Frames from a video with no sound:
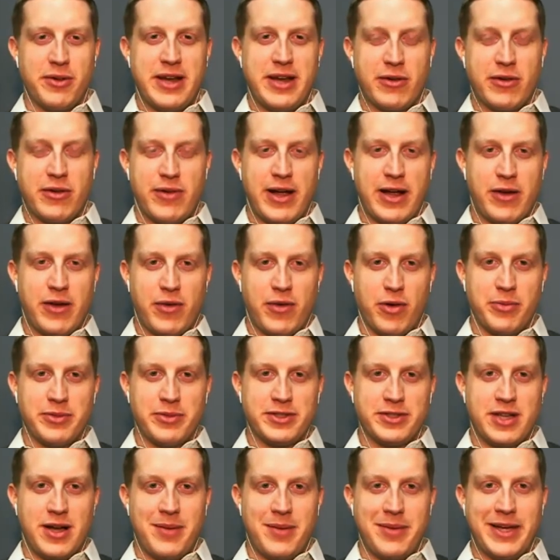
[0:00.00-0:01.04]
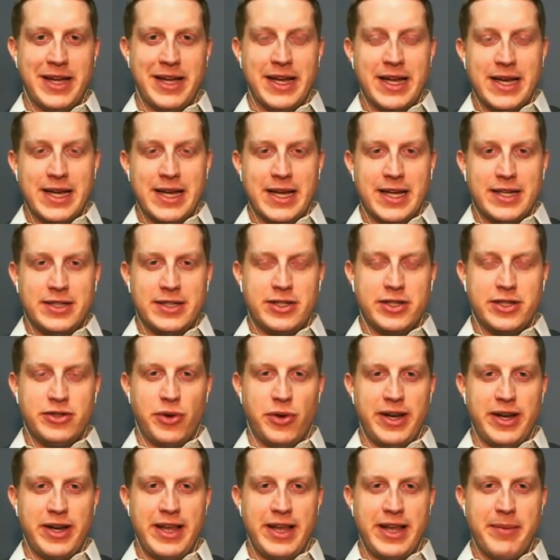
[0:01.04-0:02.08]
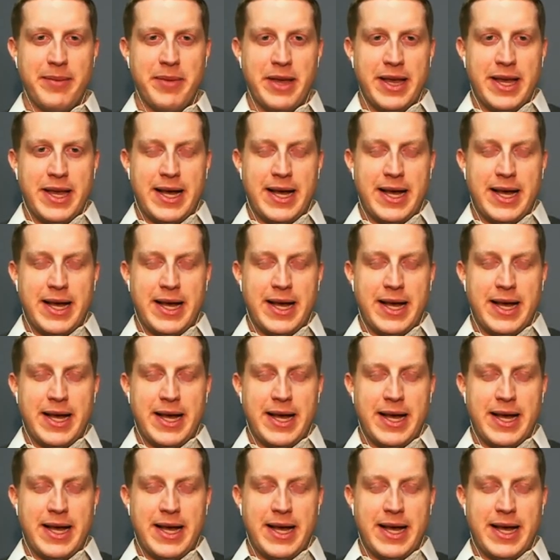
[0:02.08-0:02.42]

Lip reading: and now Greg Roman's coming to join him.